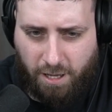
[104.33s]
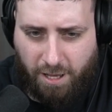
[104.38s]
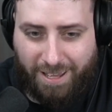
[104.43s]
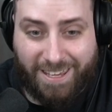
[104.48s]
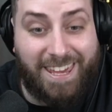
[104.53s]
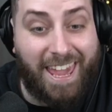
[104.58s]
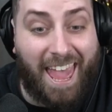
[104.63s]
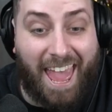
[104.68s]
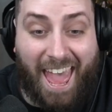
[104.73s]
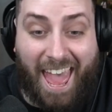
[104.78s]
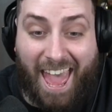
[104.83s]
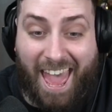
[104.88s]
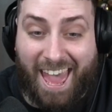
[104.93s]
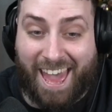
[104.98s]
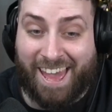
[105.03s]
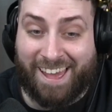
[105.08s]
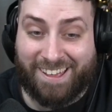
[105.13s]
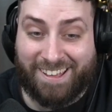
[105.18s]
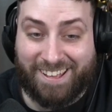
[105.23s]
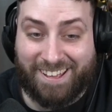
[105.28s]

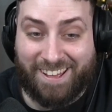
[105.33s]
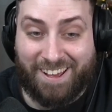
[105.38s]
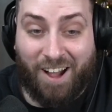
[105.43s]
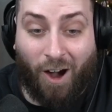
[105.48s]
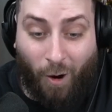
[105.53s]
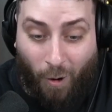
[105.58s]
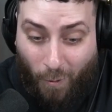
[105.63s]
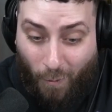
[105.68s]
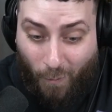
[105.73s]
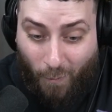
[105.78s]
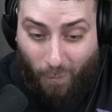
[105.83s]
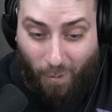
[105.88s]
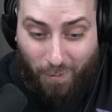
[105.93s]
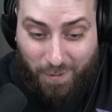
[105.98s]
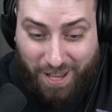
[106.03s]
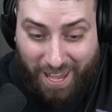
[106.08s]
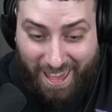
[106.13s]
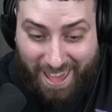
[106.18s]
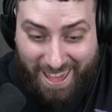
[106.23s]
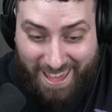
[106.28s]
Yeah! Oh,
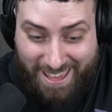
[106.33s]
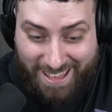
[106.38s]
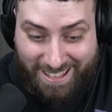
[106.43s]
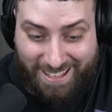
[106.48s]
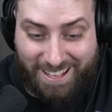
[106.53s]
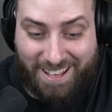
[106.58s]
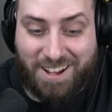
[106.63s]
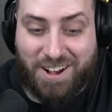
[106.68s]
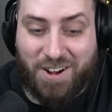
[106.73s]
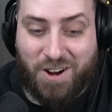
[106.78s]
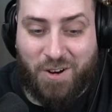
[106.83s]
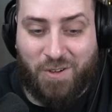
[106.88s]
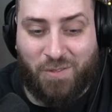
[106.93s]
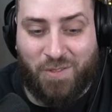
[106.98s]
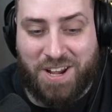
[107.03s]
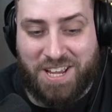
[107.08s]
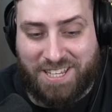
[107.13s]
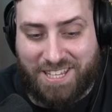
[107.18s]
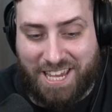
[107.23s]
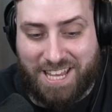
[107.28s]
okay.
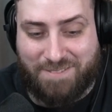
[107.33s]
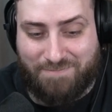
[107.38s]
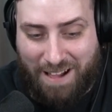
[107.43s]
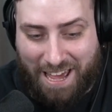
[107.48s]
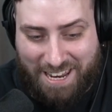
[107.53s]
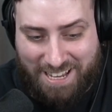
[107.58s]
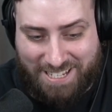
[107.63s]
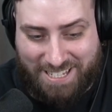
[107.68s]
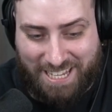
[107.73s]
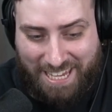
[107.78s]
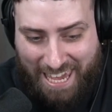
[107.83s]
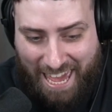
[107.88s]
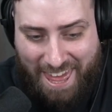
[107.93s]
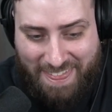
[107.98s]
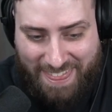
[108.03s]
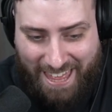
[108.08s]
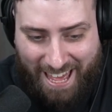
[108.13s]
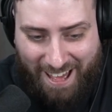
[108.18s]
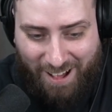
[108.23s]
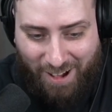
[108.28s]
We did manage to get
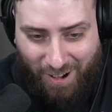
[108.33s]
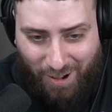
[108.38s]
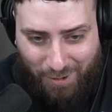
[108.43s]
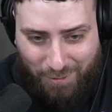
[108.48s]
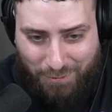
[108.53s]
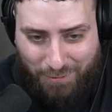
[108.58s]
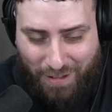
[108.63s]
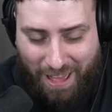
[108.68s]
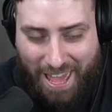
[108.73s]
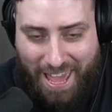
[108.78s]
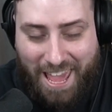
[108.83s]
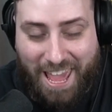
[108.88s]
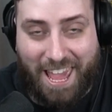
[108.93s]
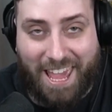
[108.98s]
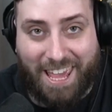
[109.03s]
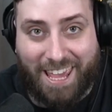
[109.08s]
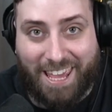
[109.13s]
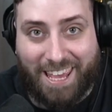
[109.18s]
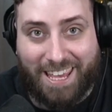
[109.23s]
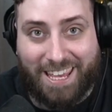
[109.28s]
that off
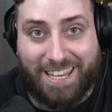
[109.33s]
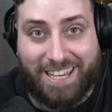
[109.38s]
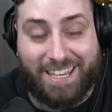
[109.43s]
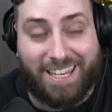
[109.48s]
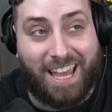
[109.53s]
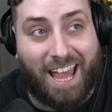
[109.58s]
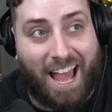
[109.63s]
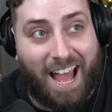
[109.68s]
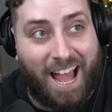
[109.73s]
a